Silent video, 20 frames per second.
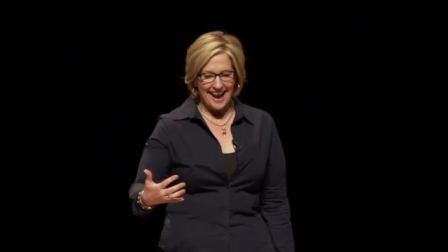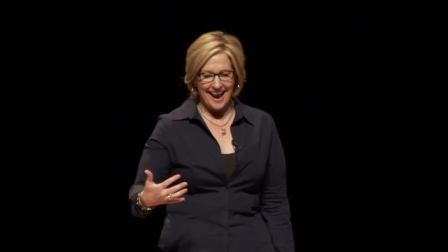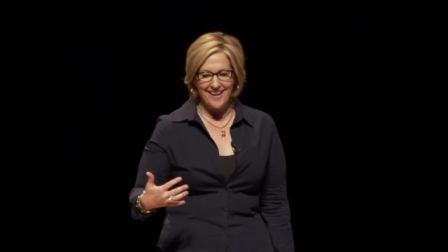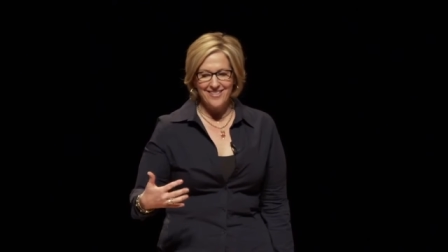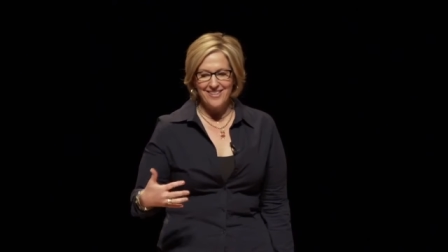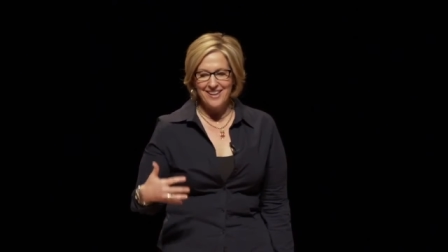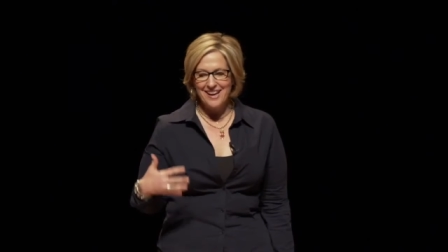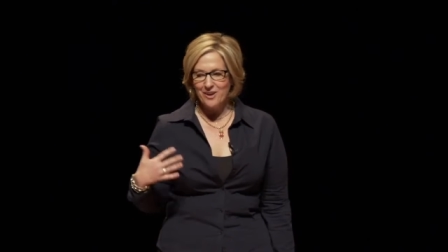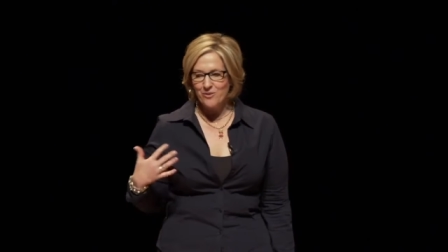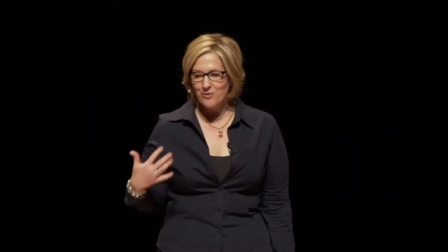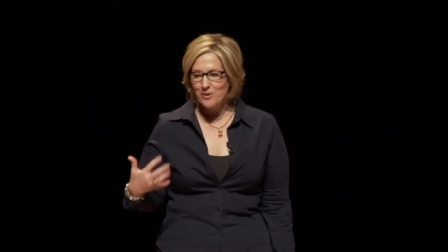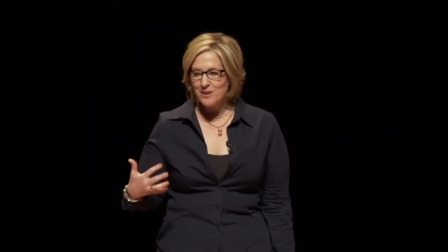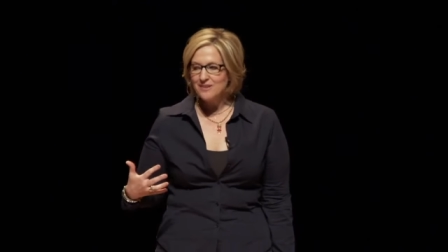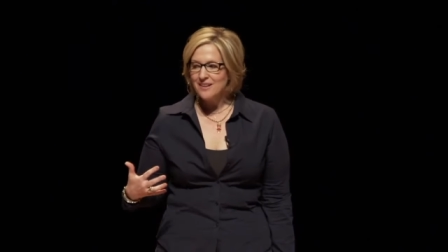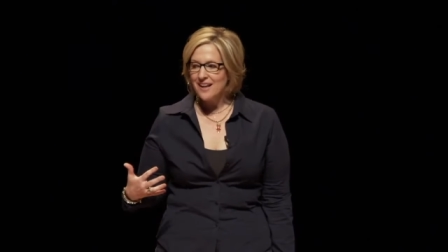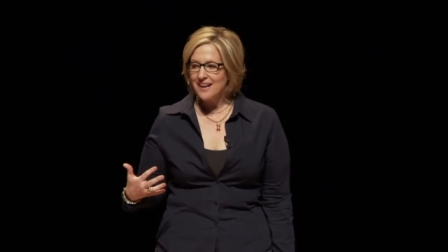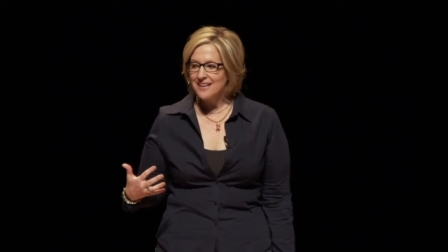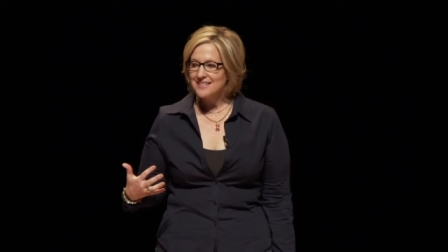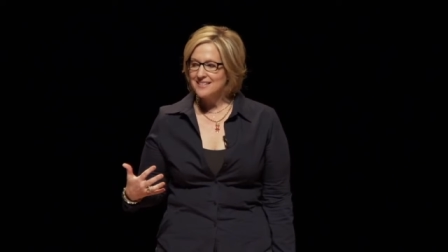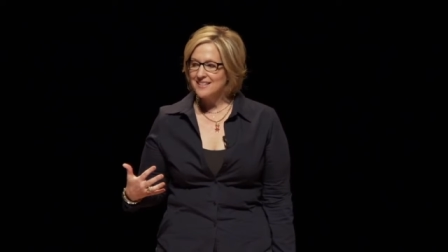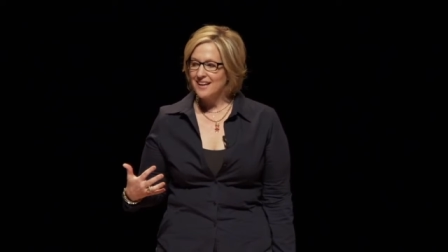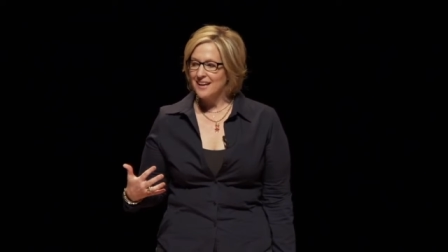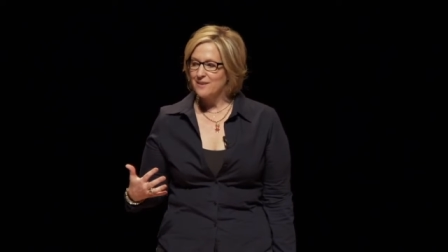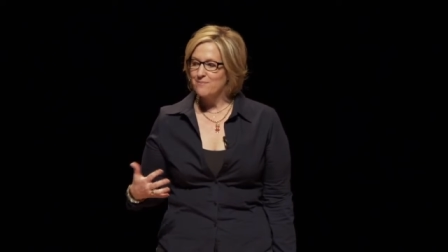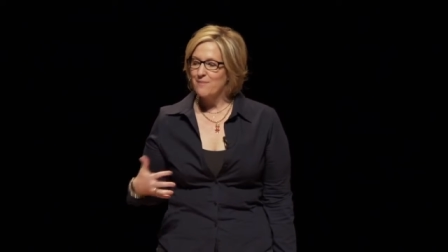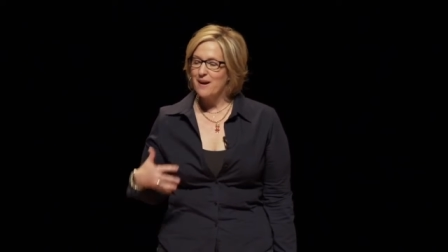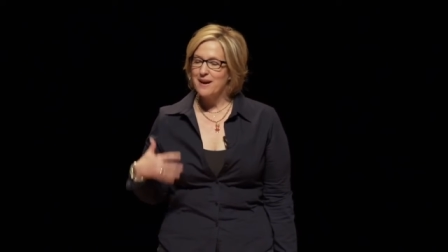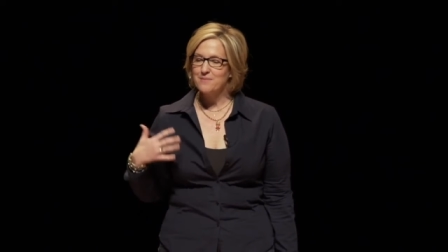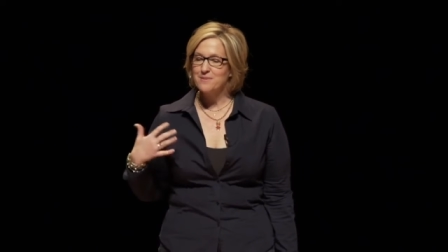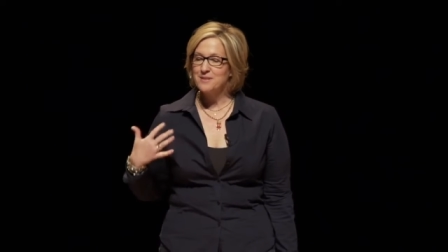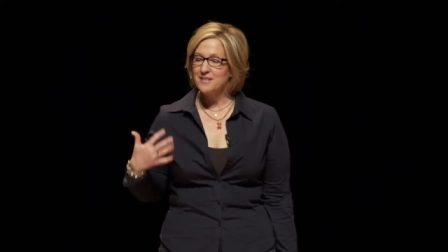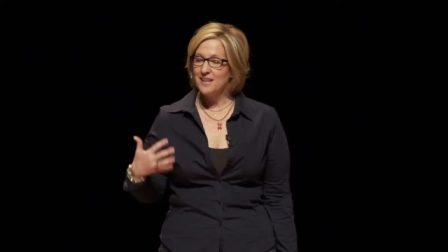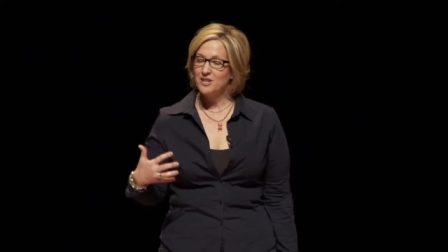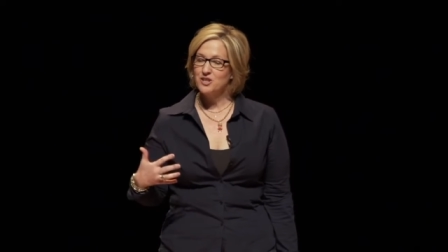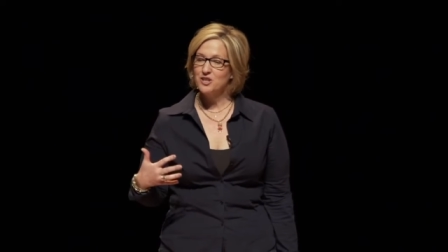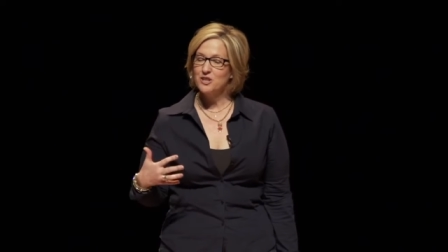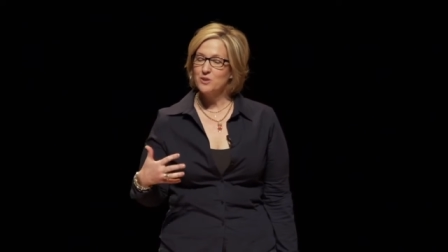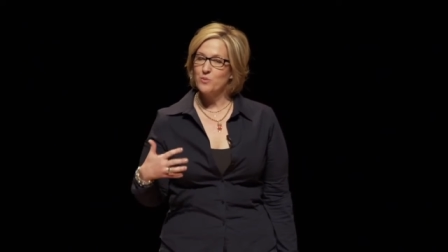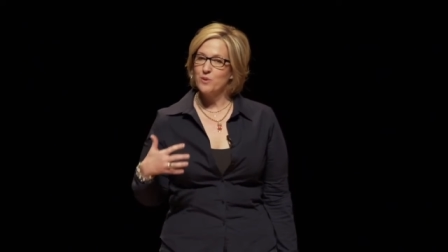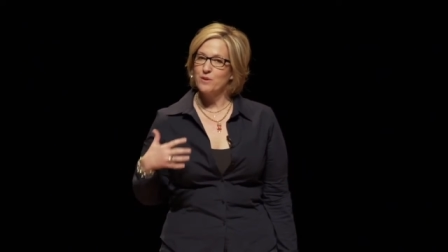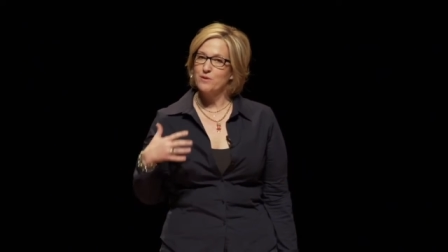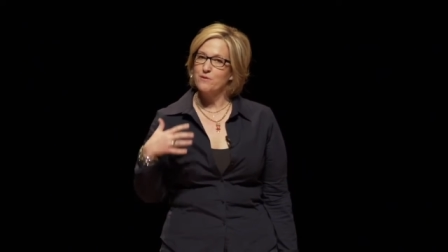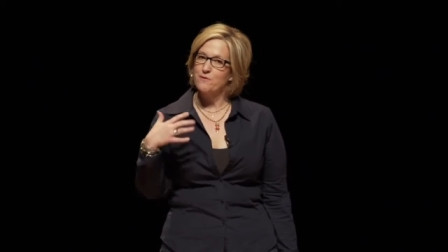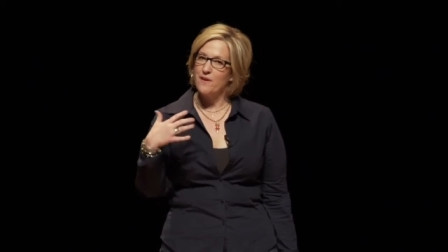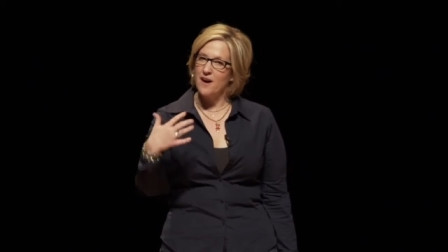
And then I realized like my obsession with